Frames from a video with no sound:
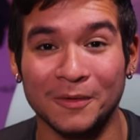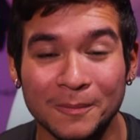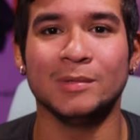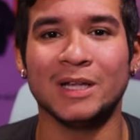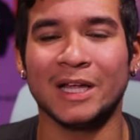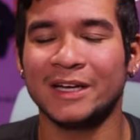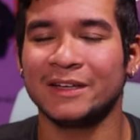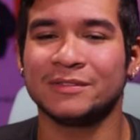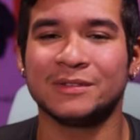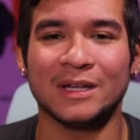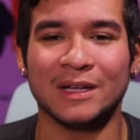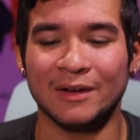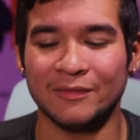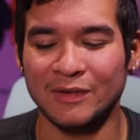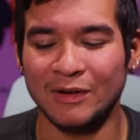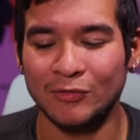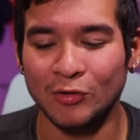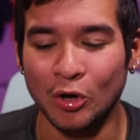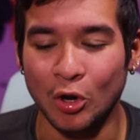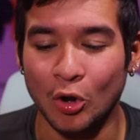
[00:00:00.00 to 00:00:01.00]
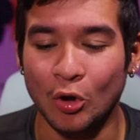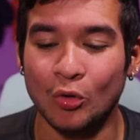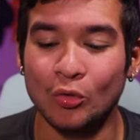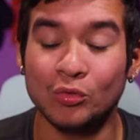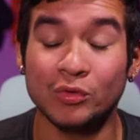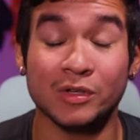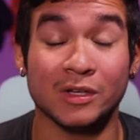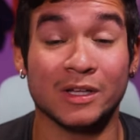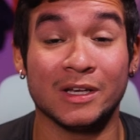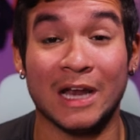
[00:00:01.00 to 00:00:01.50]
But like I've said, I've never
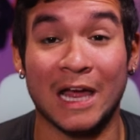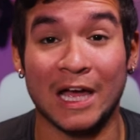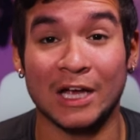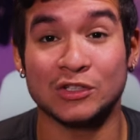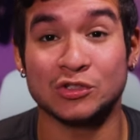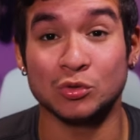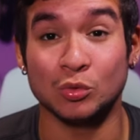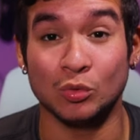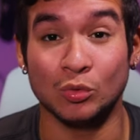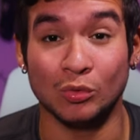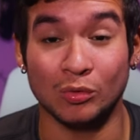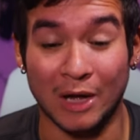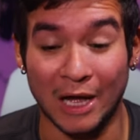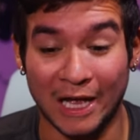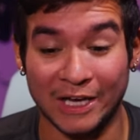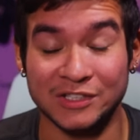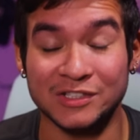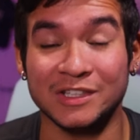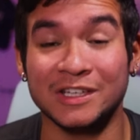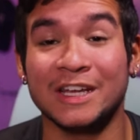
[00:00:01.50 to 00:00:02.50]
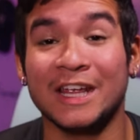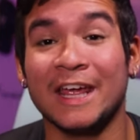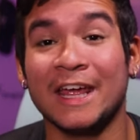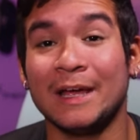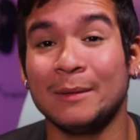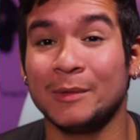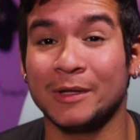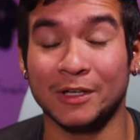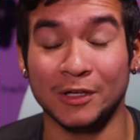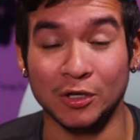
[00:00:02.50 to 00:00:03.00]
owned an actual action
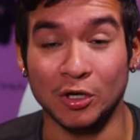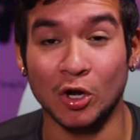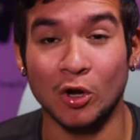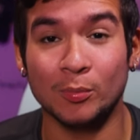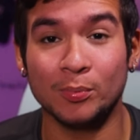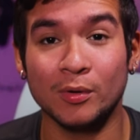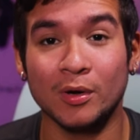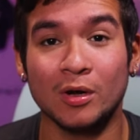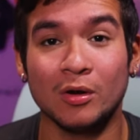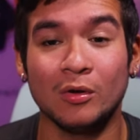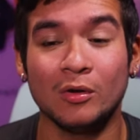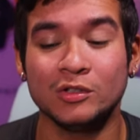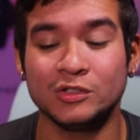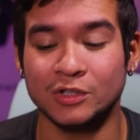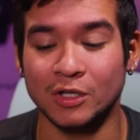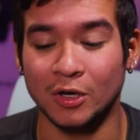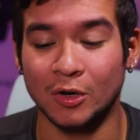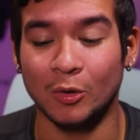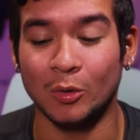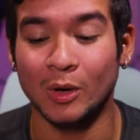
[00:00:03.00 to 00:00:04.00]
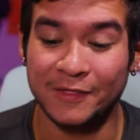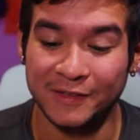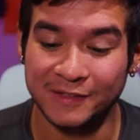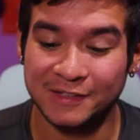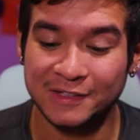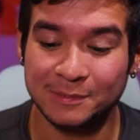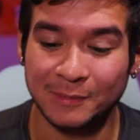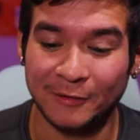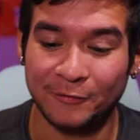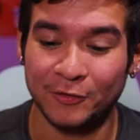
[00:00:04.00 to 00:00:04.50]
cam like a GoPro, so this
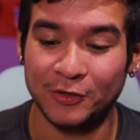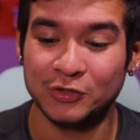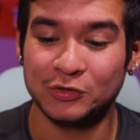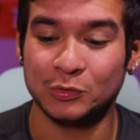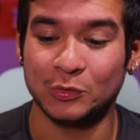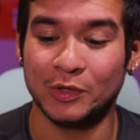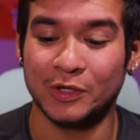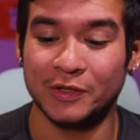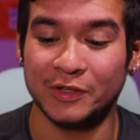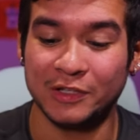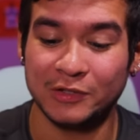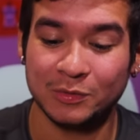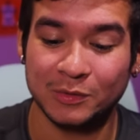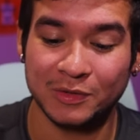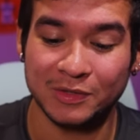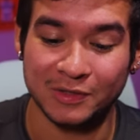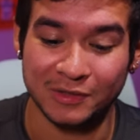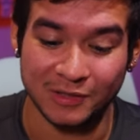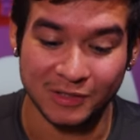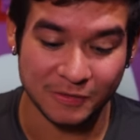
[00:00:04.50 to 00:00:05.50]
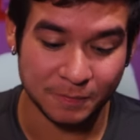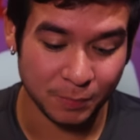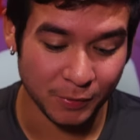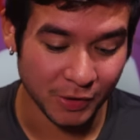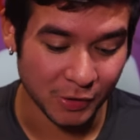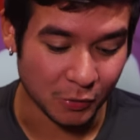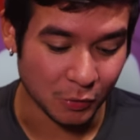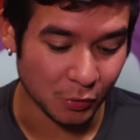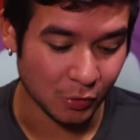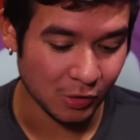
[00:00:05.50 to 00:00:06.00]
is my first one. This one is pretty
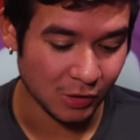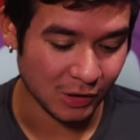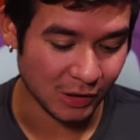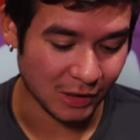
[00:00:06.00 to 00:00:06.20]
cool.